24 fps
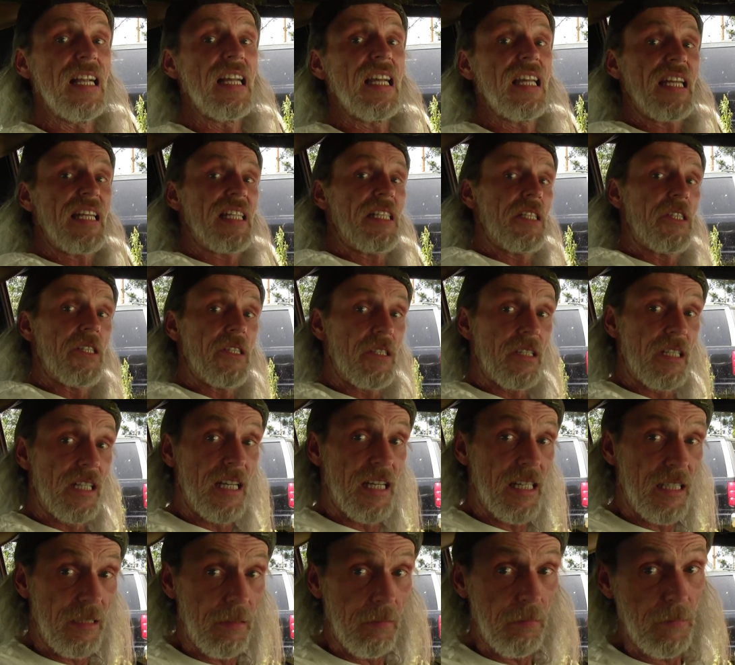and you
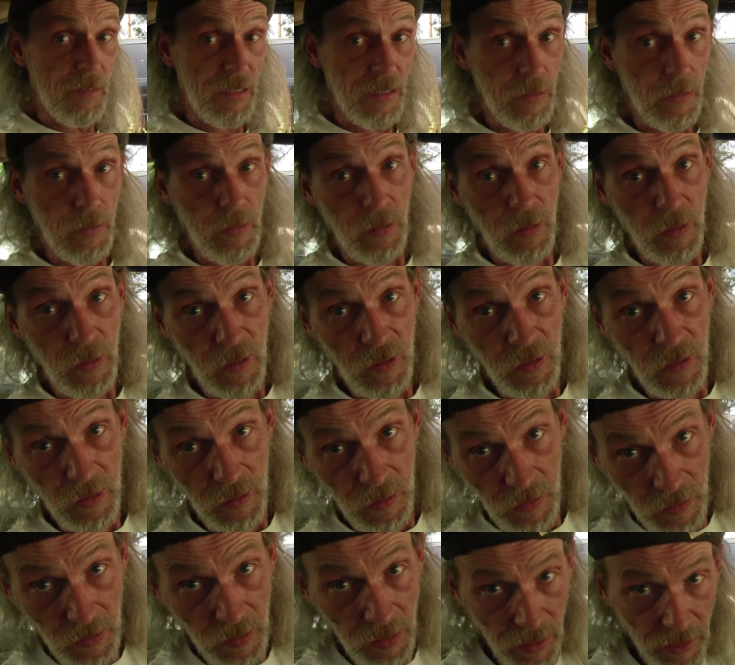
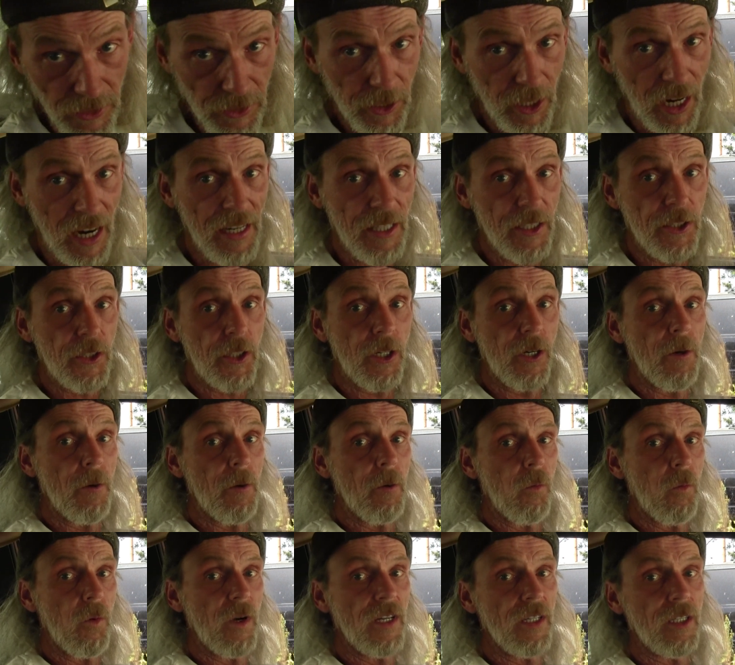gotta try to turn
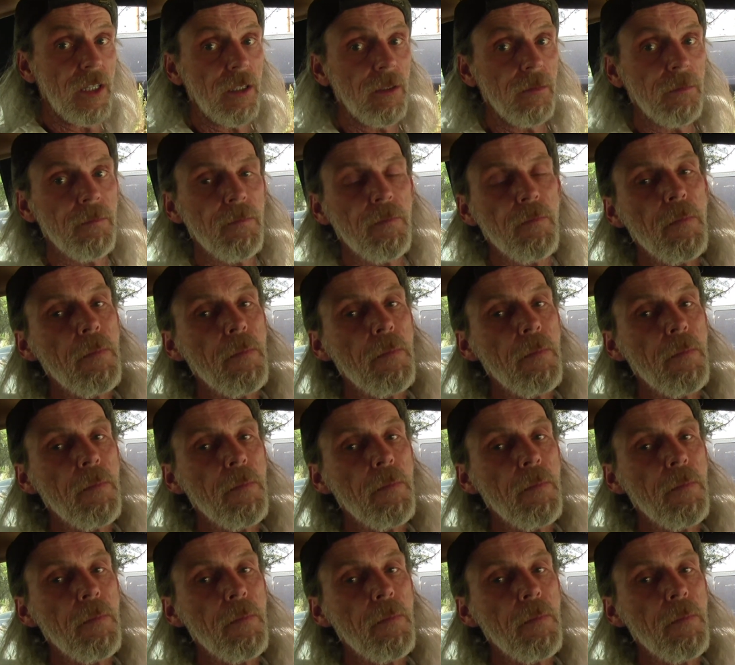the wheel.